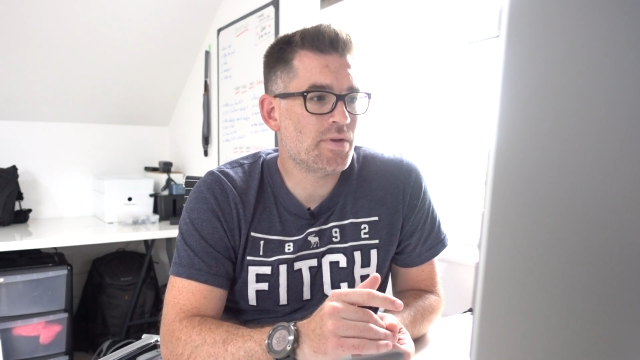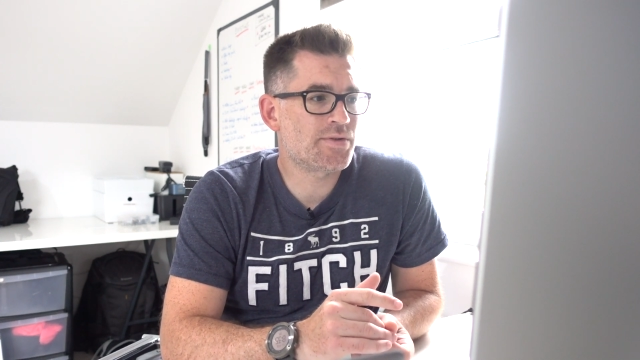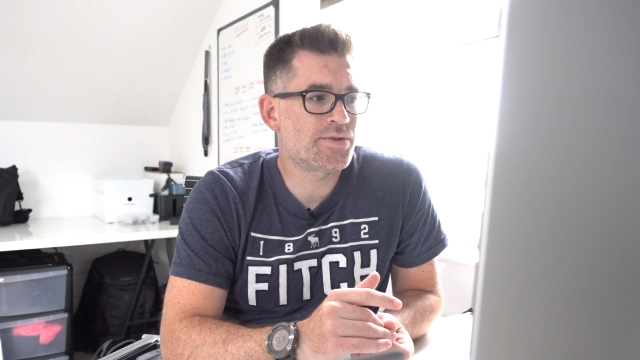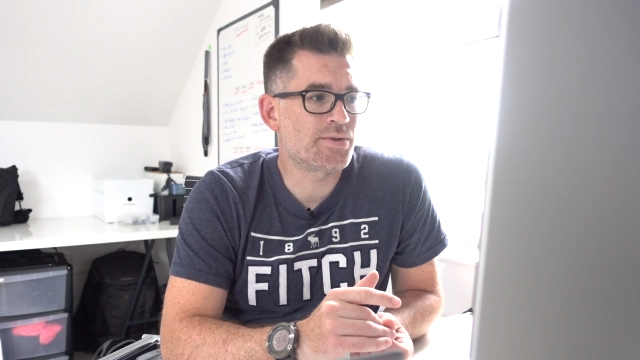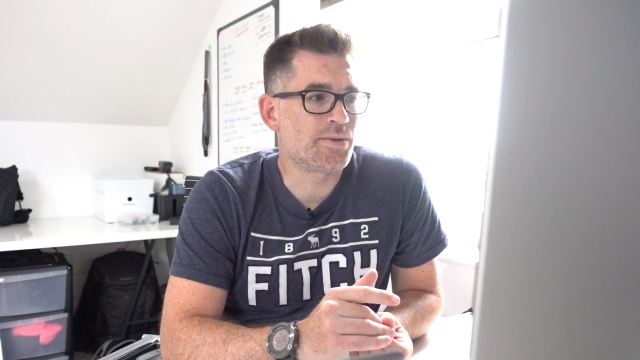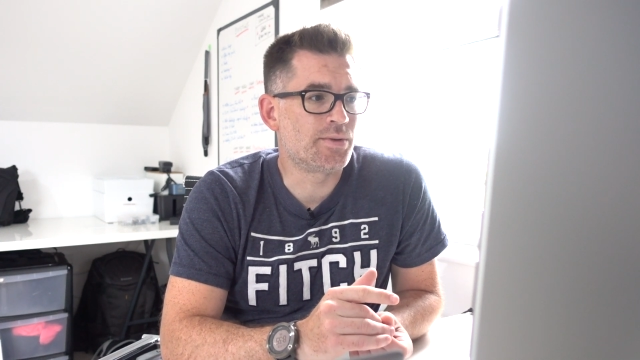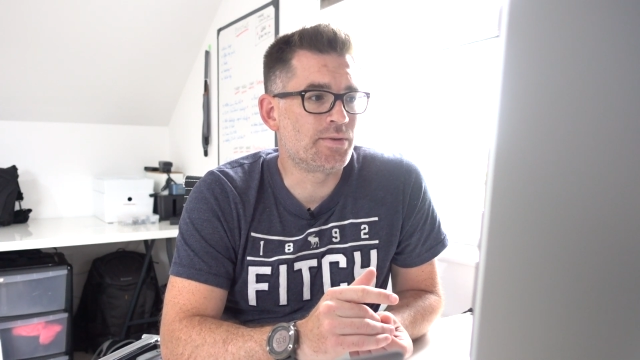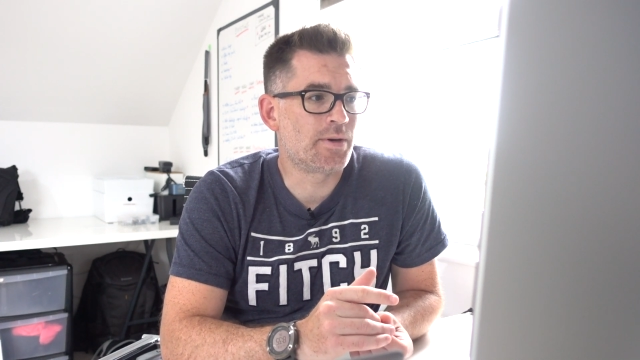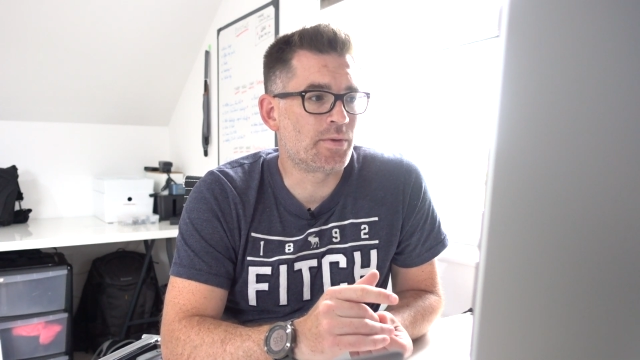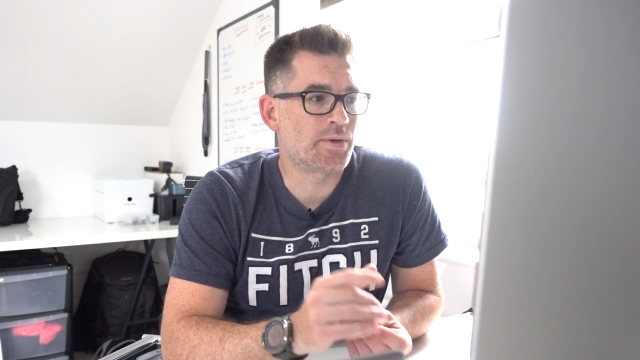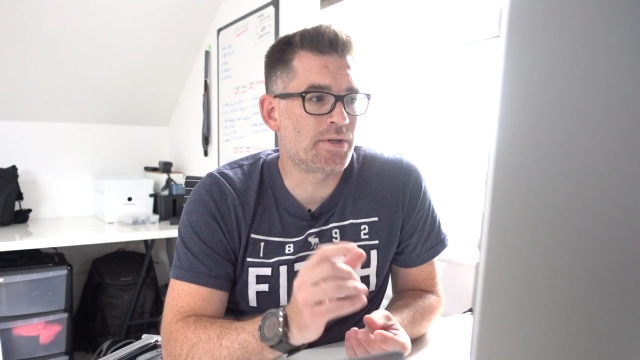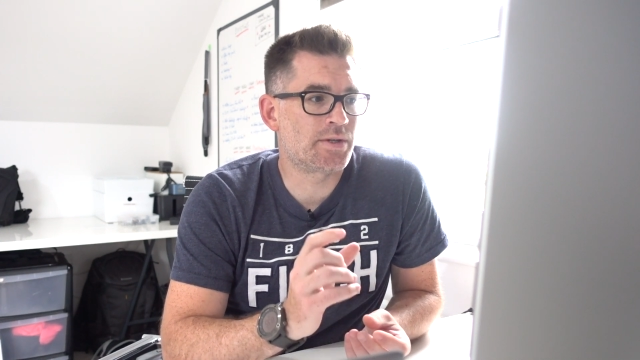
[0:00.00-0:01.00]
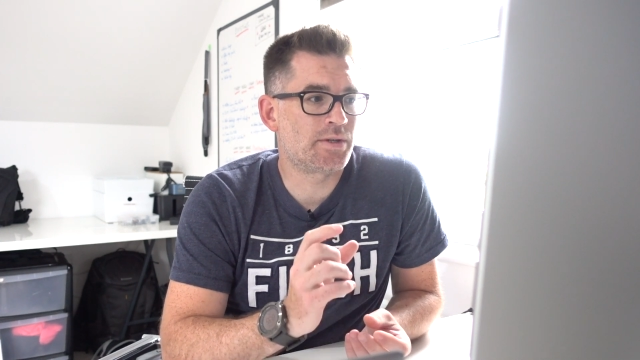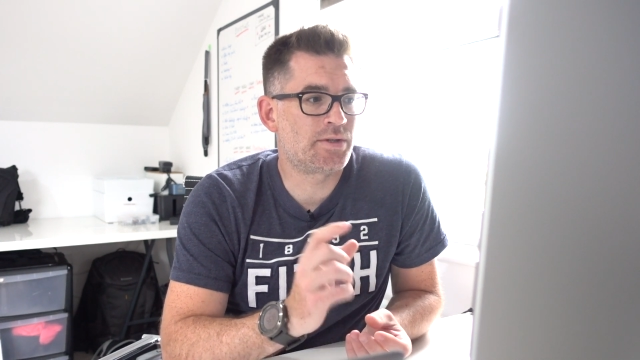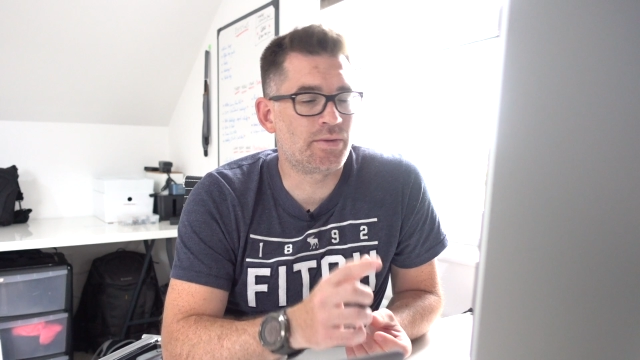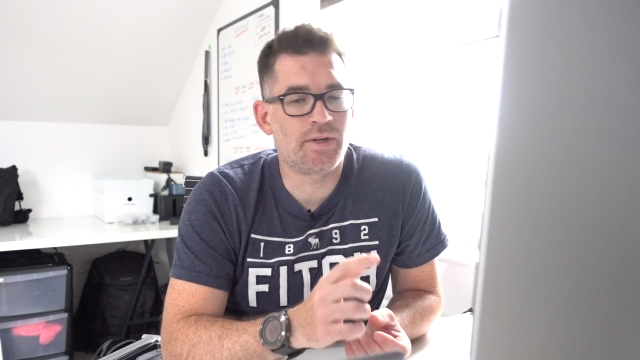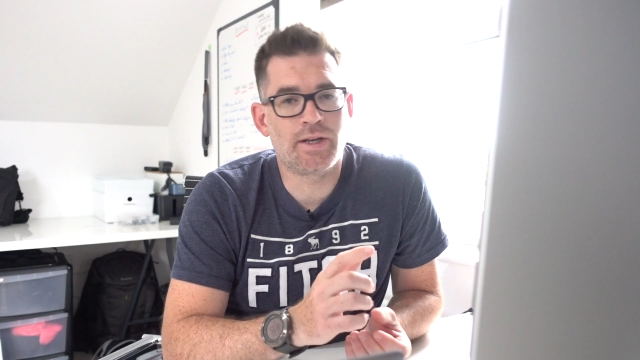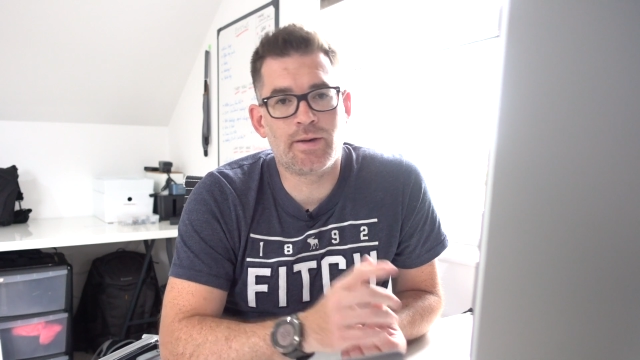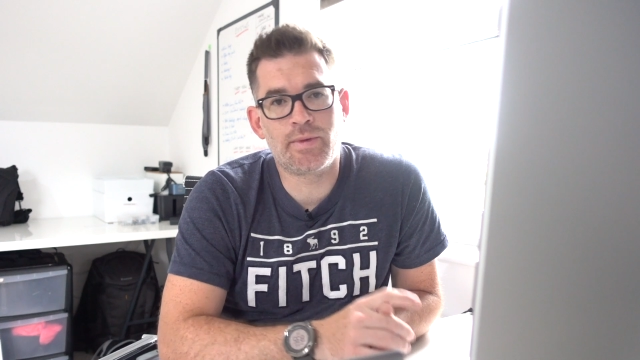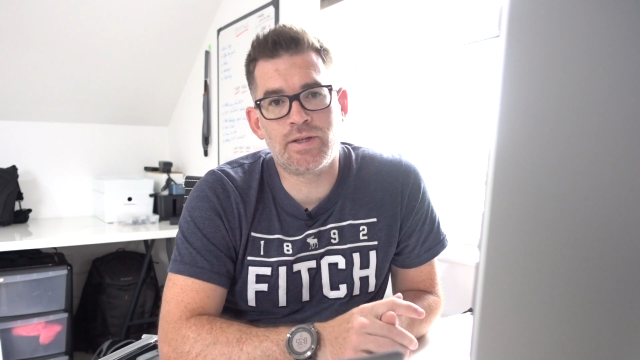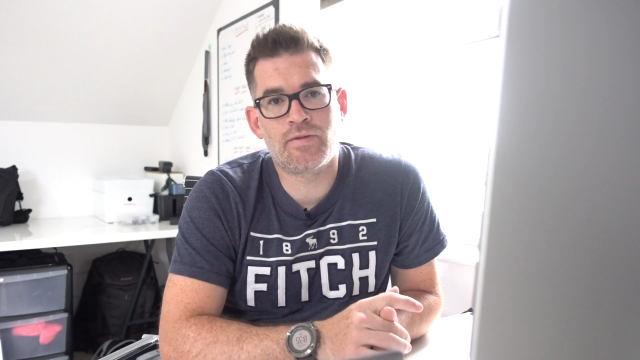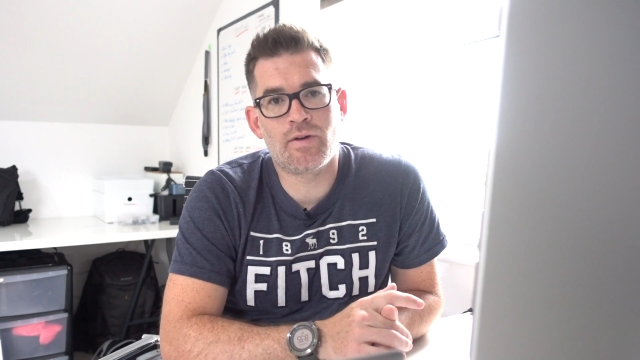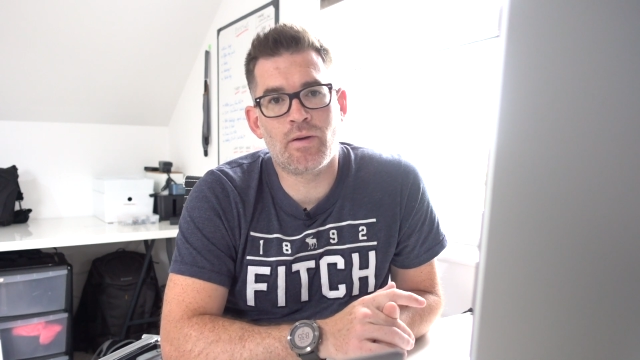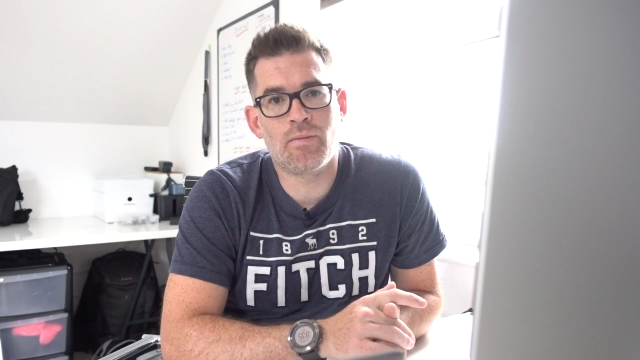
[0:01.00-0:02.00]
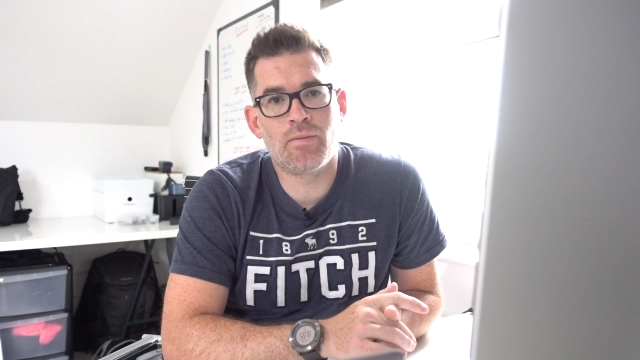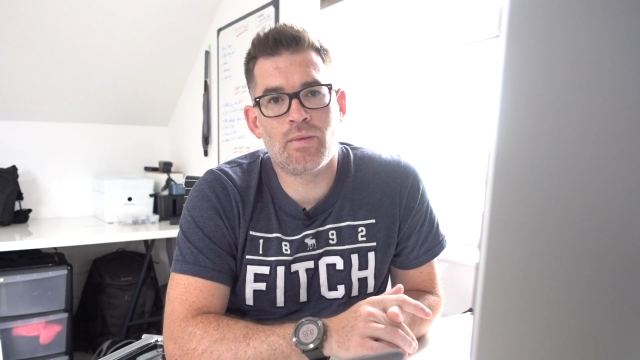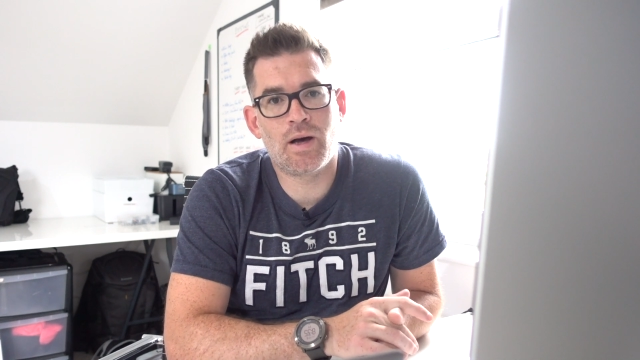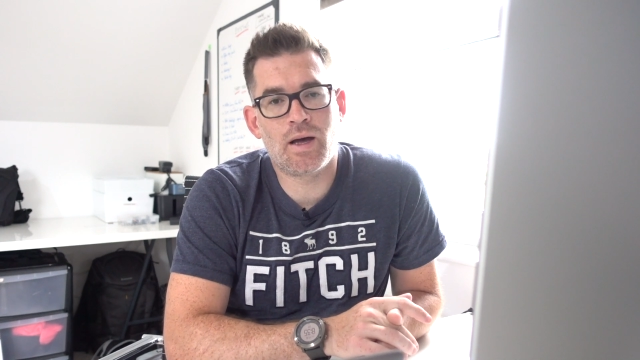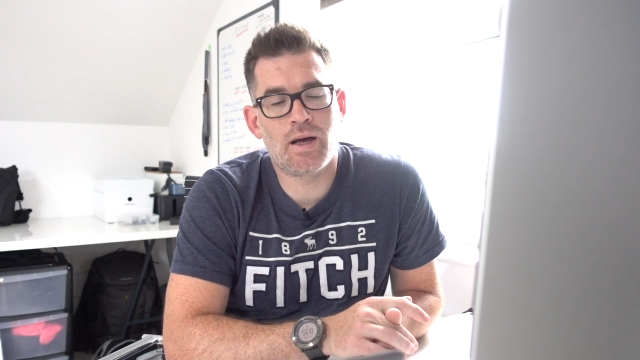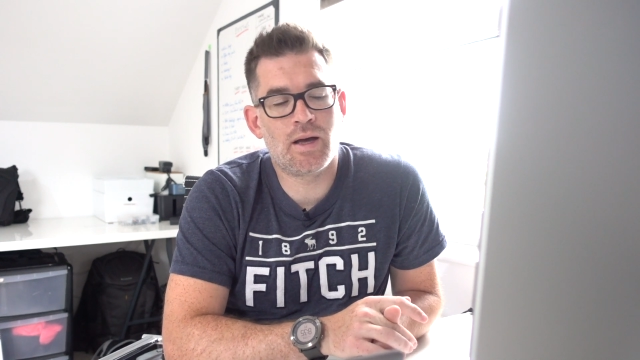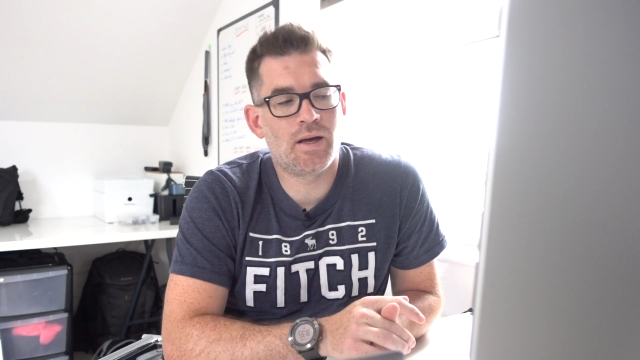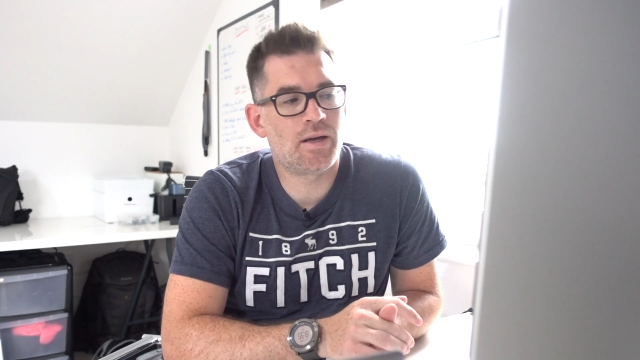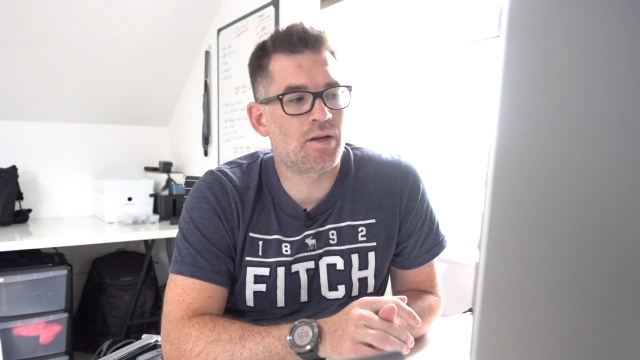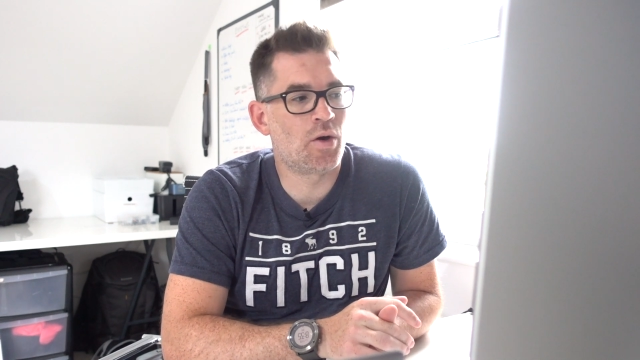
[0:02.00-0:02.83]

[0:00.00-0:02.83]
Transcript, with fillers: So I'm going to show you an image from uh,